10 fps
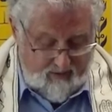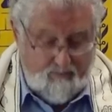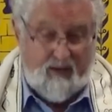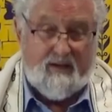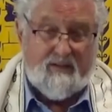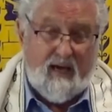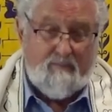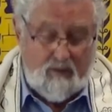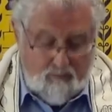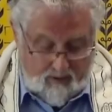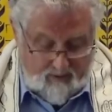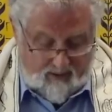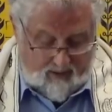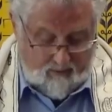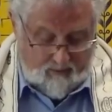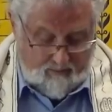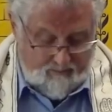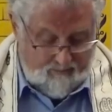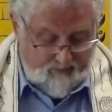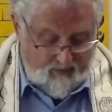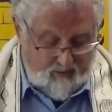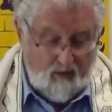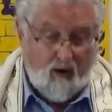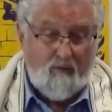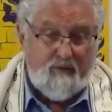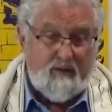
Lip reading: be examined by the Cohen, offer